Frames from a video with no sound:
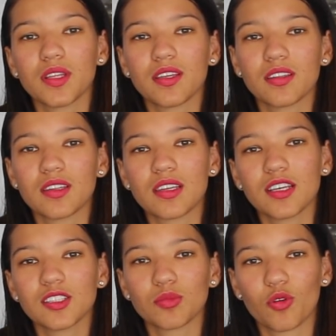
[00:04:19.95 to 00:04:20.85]
then the
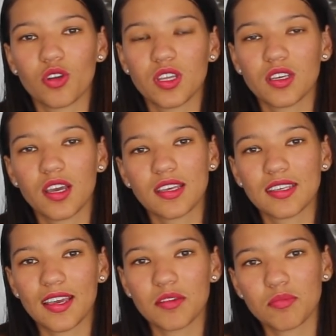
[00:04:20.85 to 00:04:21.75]
next morning you
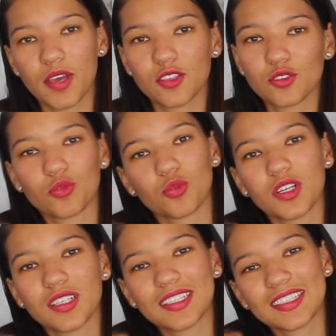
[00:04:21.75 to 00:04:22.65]
get back to
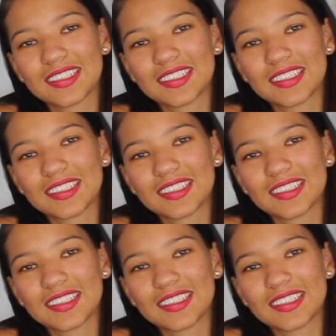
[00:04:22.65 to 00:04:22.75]
work.